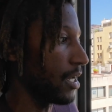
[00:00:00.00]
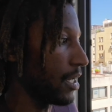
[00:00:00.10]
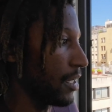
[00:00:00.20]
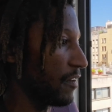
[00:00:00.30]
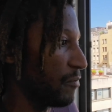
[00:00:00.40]

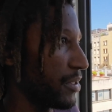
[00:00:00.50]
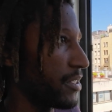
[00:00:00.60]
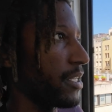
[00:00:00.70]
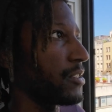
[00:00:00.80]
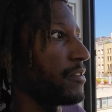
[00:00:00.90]
of
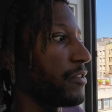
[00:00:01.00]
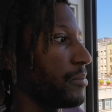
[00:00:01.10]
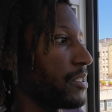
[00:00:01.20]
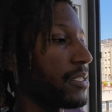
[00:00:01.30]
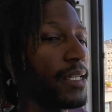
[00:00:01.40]
protection from
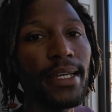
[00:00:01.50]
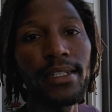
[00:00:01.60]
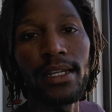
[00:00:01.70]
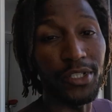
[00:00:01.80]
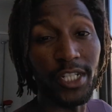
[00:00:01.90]
the sun.
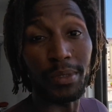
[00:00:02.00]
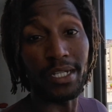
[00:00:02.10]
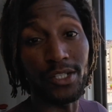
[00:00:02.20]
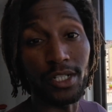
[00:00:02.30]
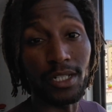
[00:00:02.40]
Just
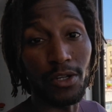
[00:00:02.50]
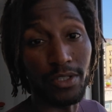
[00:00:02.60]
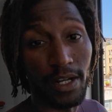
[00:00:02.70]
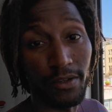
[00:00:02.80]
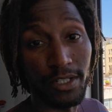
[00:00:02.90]
because your clothes
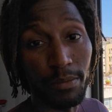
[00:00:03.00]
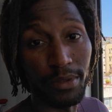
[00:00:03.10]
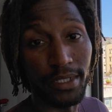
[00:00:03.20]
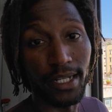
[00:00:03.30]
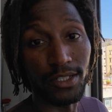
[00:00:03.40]
offer some
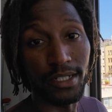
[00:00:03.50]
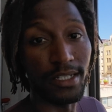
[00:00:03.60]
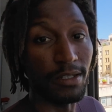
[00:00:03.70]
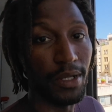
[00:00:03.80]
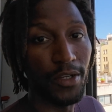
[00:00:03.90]
protection
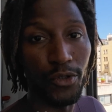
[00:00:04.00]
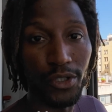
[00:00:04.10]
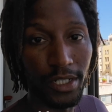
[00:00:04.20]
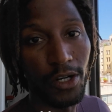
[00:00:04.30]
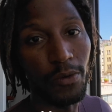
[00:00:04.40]
doesn't mean you should go